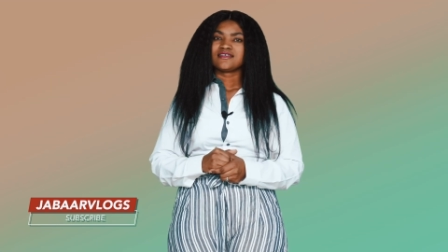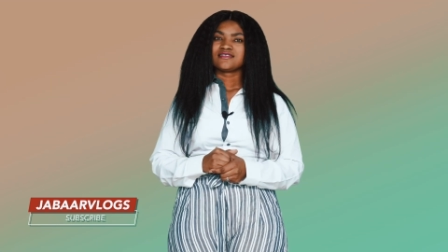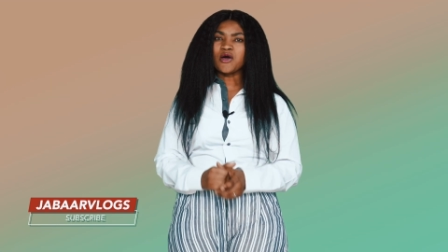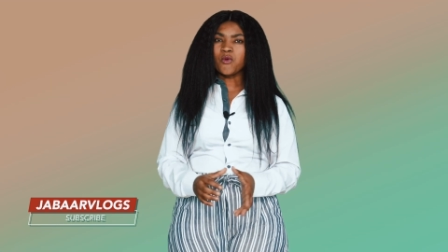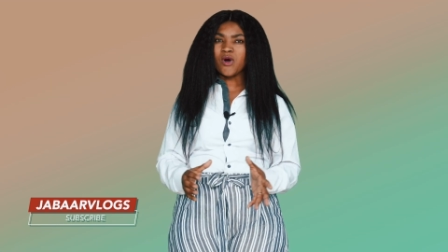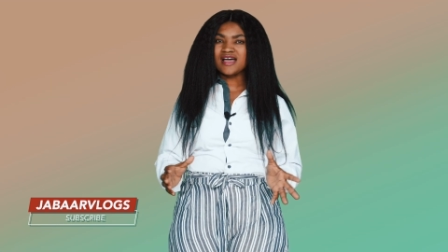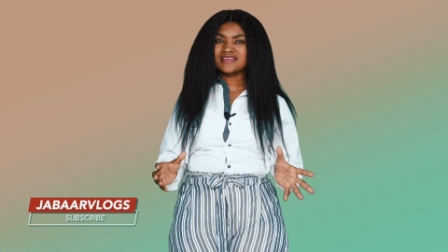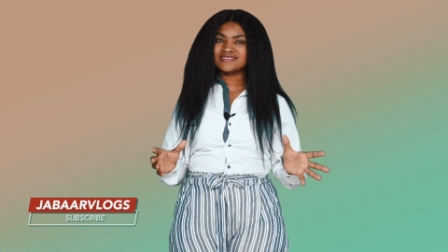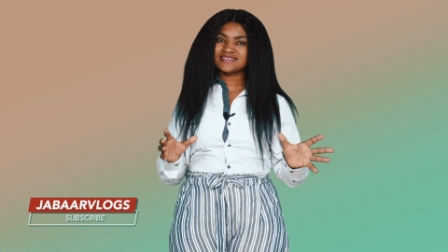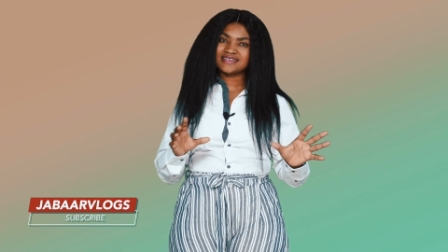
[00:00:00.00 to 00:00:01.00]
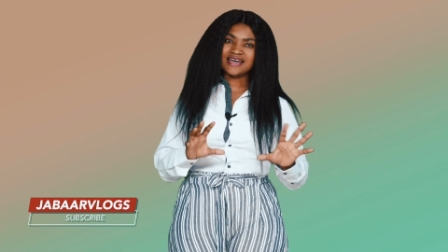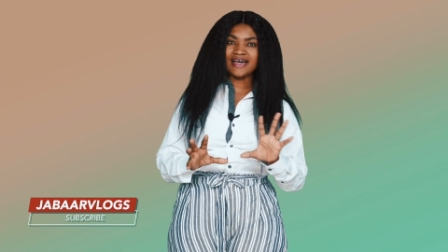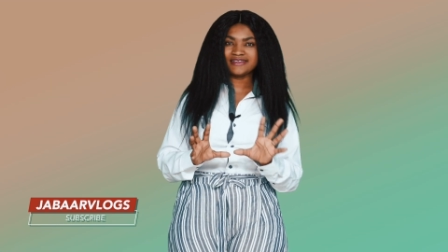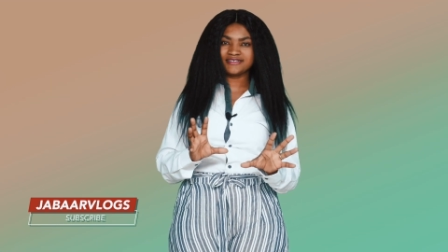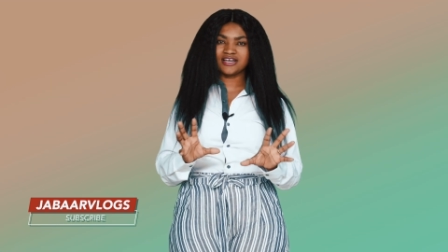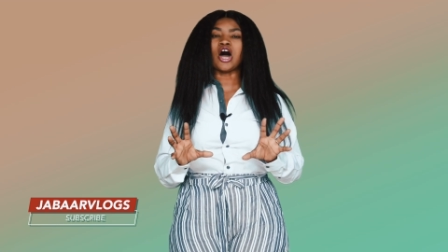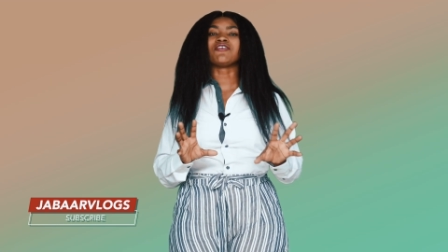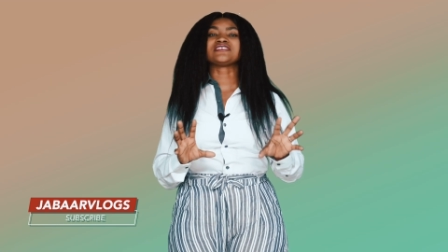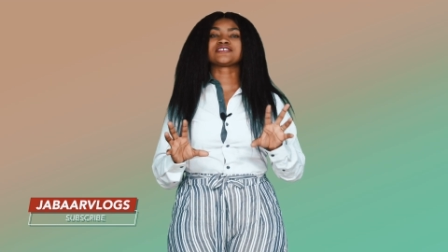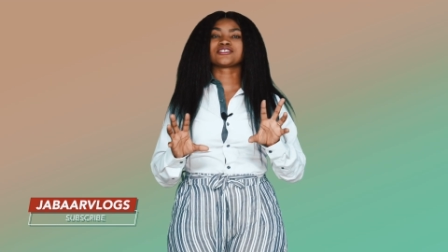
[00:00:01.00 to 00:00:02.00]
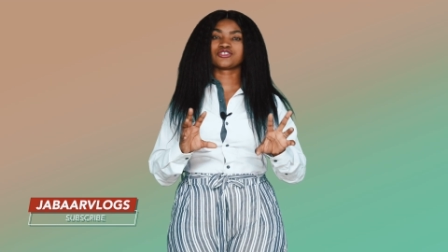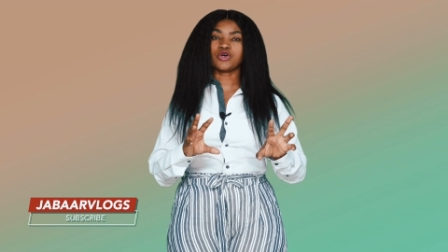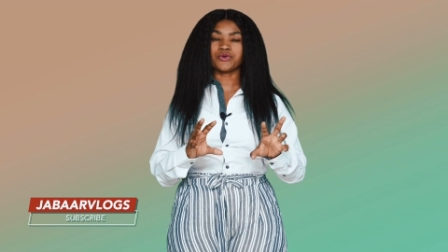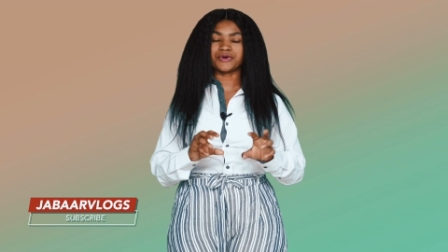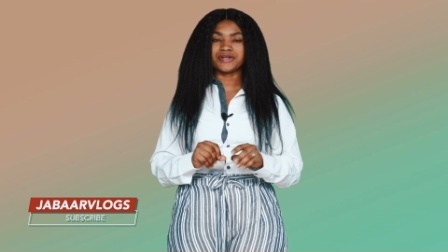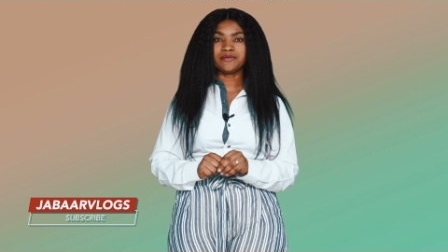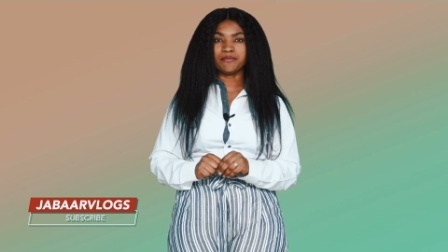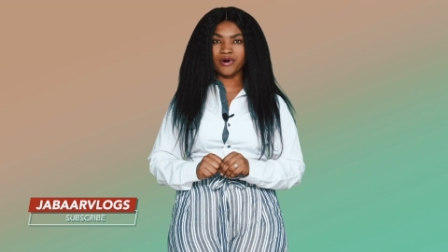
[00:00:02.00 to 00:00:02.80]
There was kind of a story,